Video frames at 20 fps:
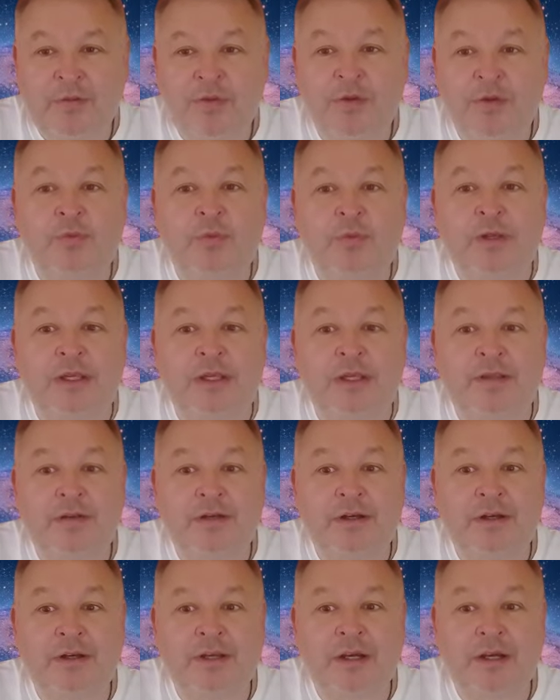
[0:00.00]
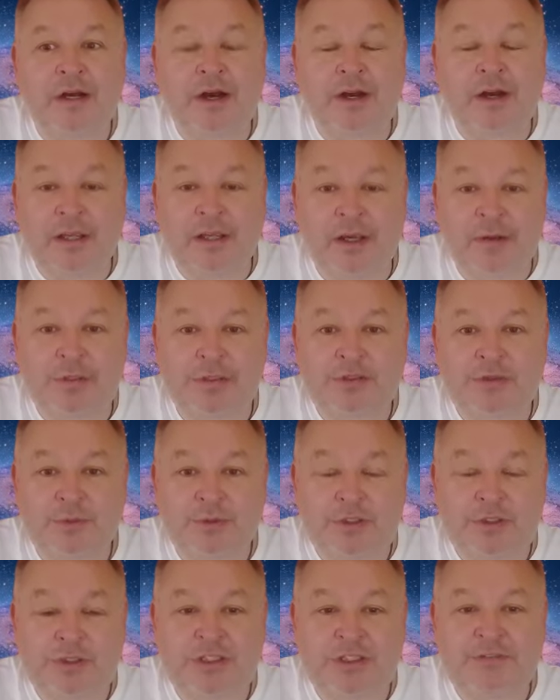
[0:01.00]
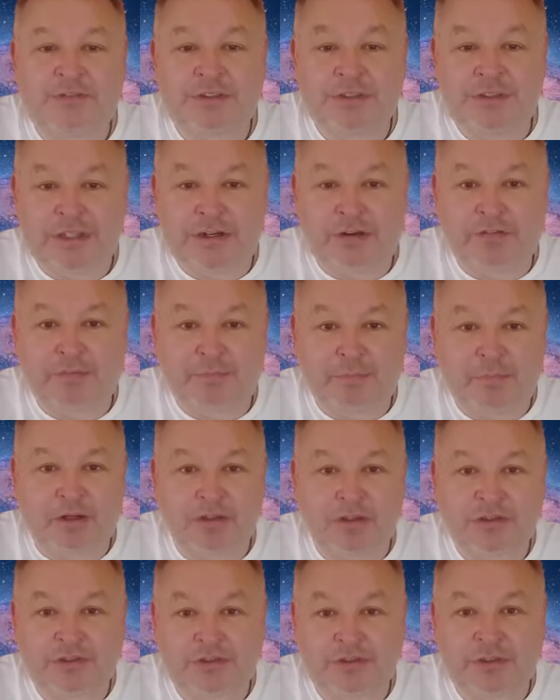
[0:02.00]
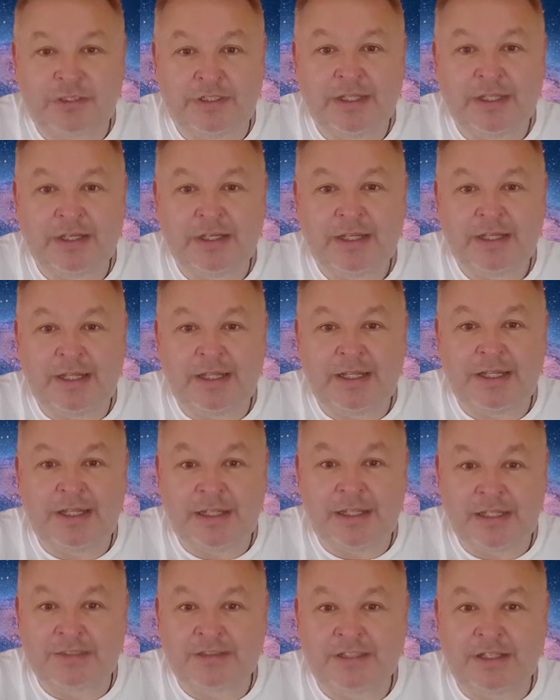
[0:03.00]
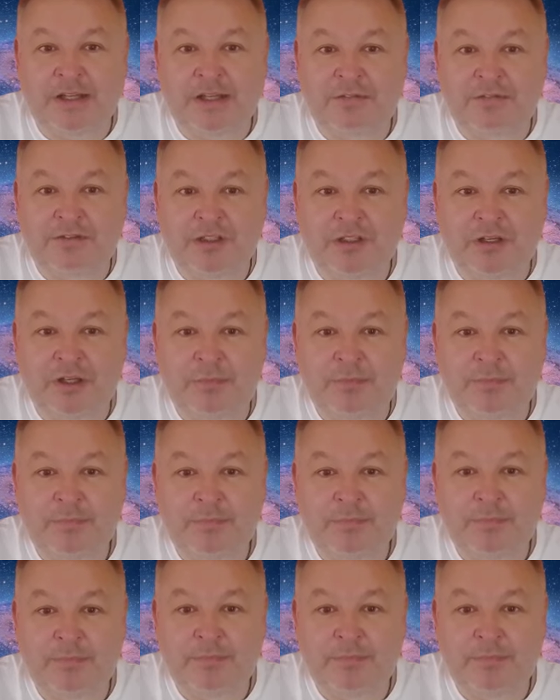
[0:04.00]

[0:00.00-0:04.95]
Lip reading: that we are going to achieve self-mastery in this lifetime.